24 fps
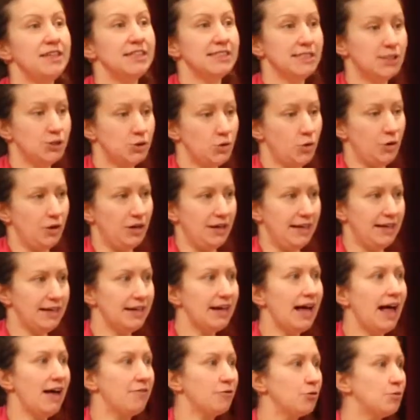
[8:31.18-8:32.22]
this
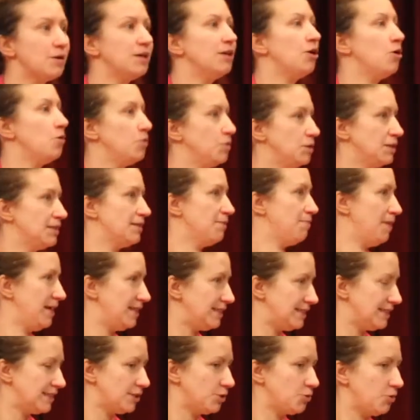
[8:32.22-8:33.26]
story, everyone knows the
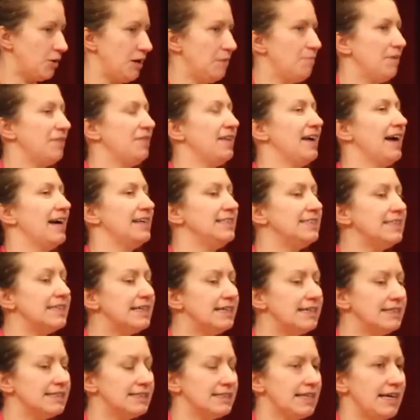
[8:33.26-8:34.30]
basic story, but the
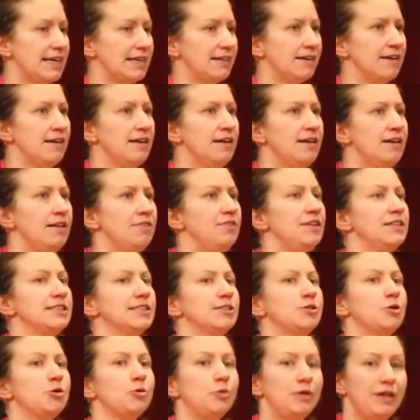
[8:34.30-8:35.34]
idea is that
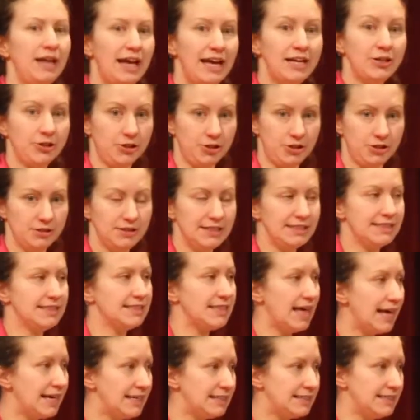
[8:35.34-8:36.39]
this creator, this
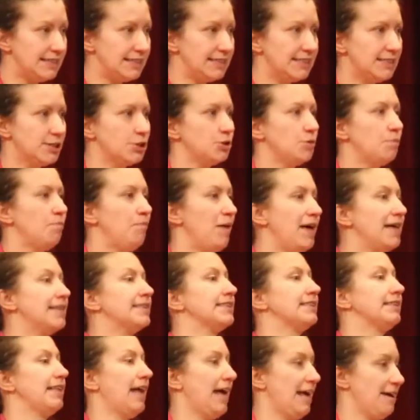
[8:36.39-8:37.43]
scientist,
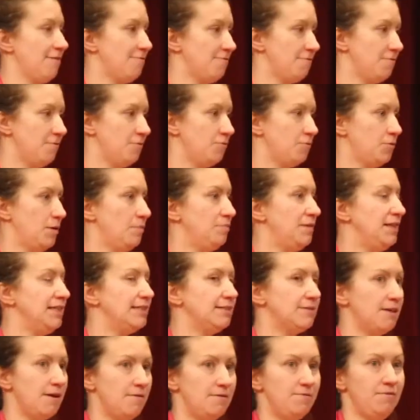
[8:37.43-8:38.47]
makes life from
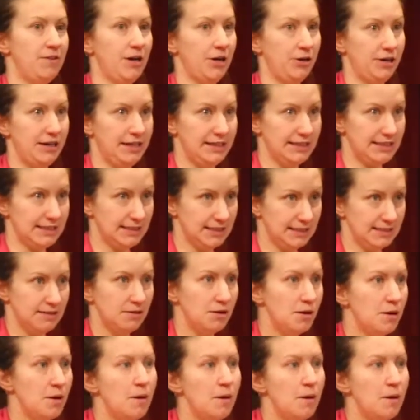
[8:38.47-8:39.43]
these various